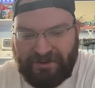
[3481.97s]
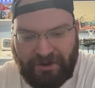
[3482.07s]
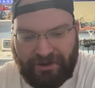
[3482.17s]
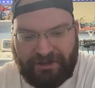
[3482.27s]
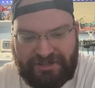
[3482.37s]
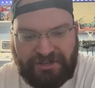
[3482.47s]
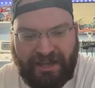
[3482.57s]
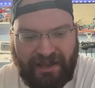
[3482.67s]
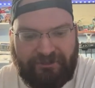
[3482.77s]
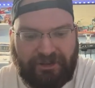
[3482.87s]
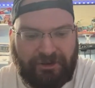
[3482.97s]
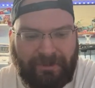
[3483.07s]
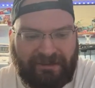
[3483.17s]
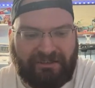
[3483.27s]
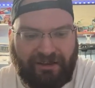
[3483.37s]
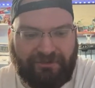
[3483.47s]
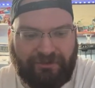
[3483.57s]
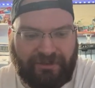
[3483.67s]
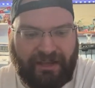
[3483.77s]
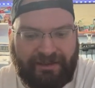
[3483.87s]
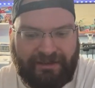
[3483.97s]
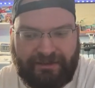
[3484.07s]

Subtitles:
harder. So you have to go based off of, like,